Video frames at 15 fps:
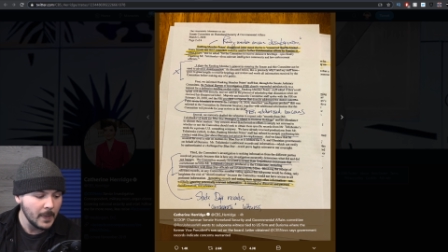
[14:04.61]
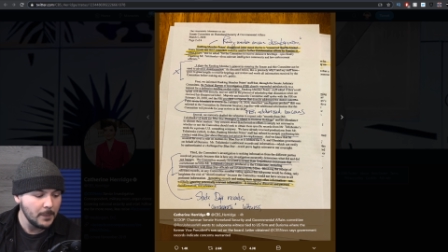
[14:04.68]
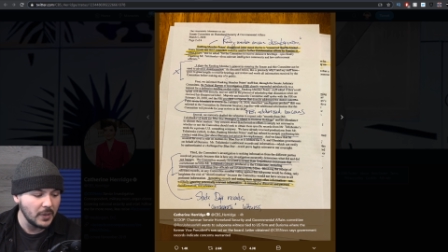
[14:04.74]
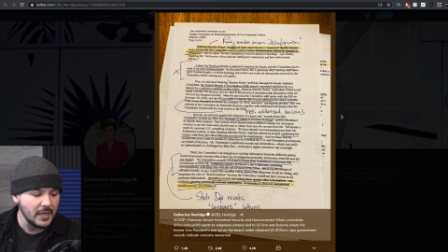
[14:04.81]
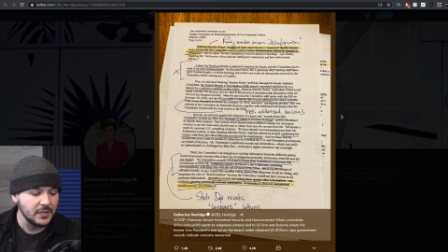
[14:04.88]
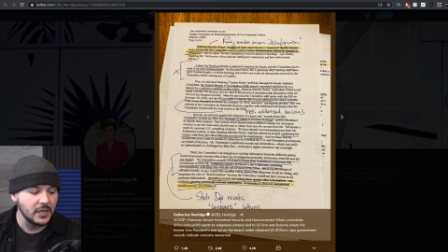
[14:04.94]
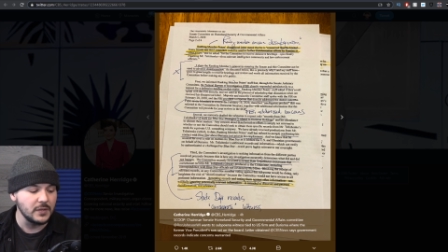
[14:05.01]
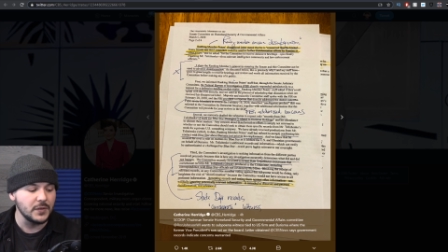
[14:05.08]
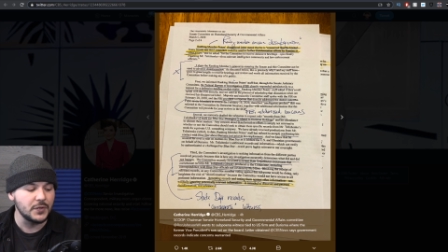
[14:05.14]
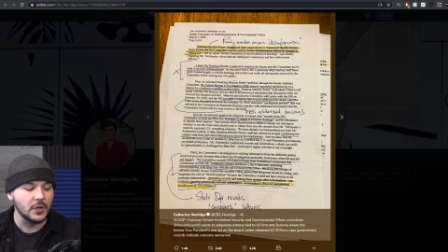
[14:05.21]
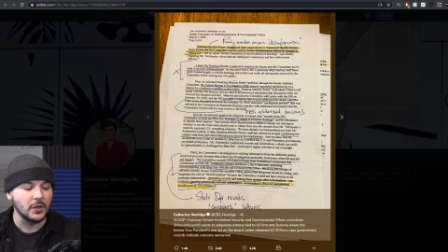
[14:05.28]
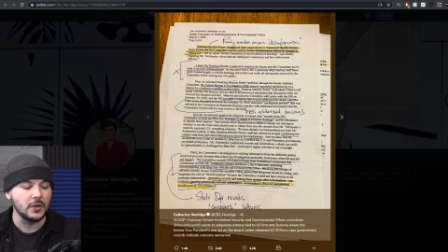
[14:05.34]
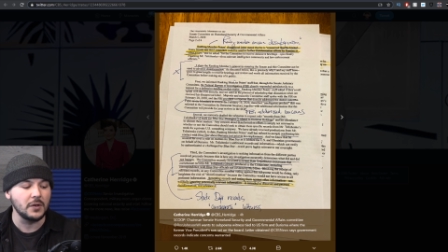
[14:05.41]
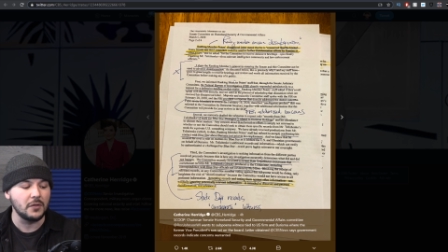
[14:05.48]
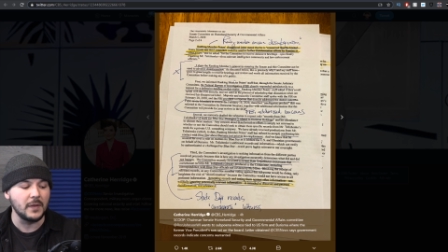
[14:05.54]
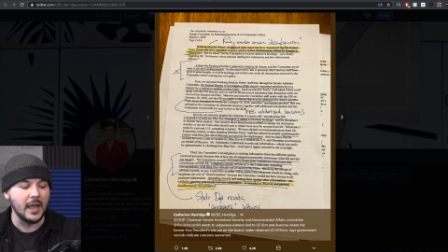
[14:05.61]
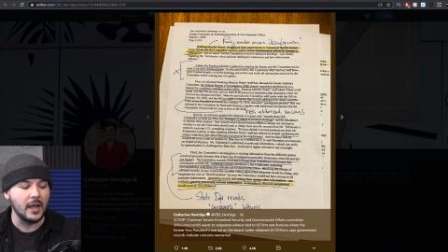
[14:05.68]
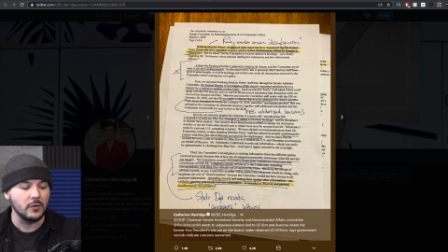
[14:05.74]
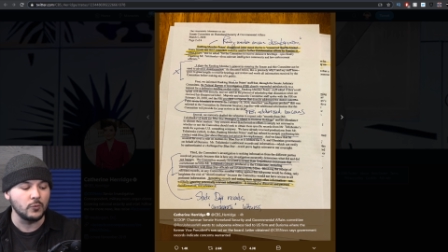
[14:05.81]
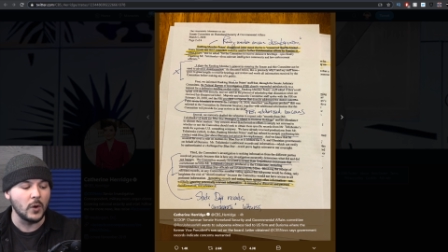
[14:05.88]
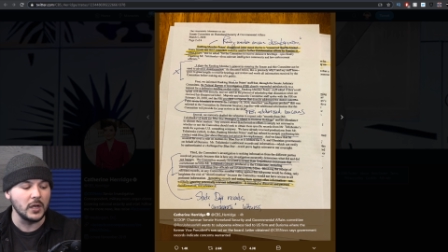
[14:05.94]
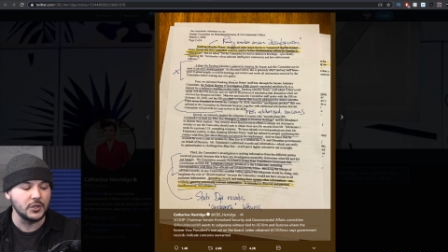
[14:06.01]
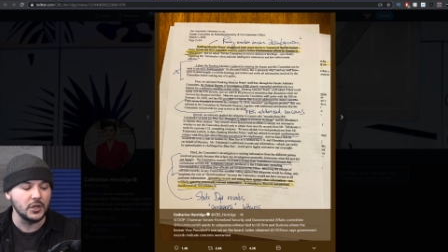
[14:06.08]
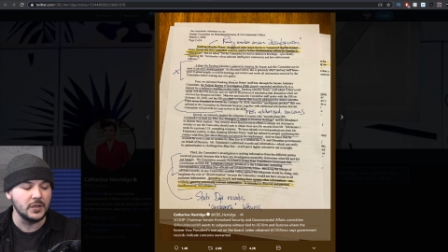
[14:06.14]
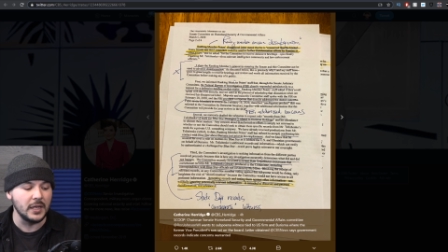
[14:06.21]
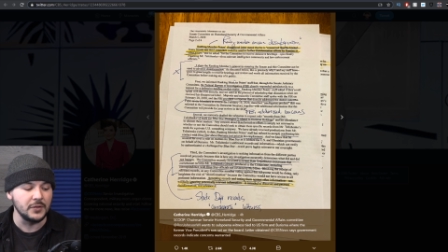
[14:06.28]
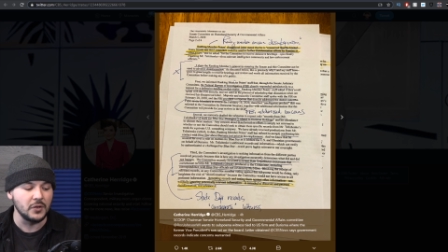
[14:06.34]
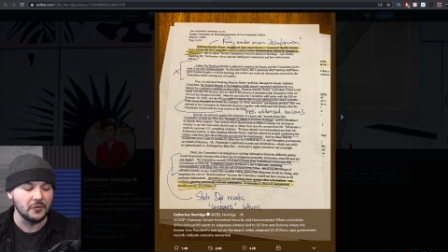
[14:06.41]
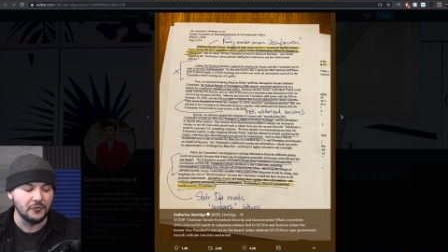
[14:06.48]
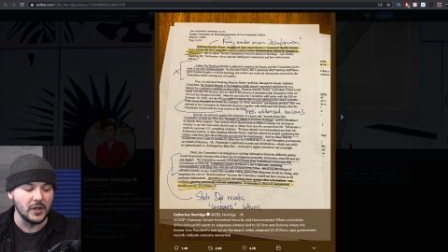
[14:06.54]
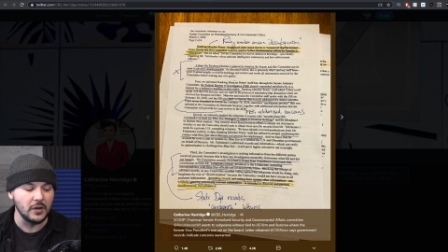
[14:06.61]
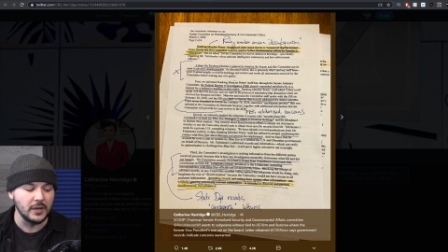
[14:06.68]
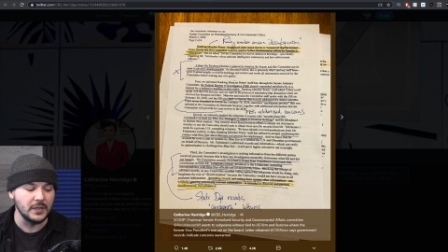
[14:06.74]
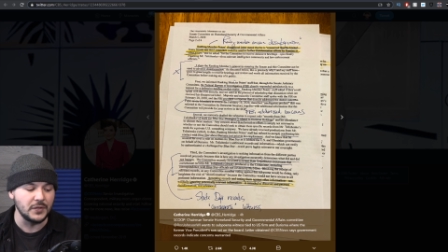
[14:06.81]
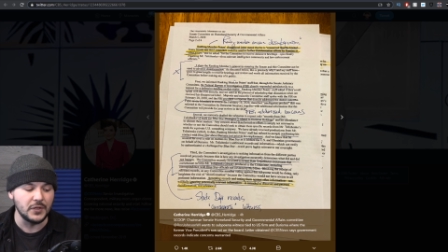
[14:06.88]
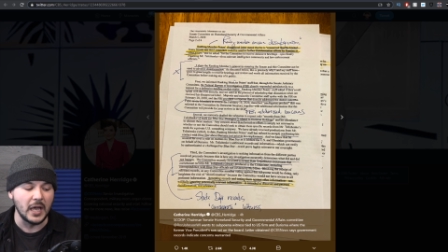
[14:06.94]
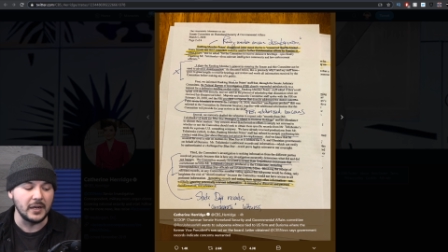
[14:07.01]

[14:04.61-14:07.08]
but he's concerned that Russian interference,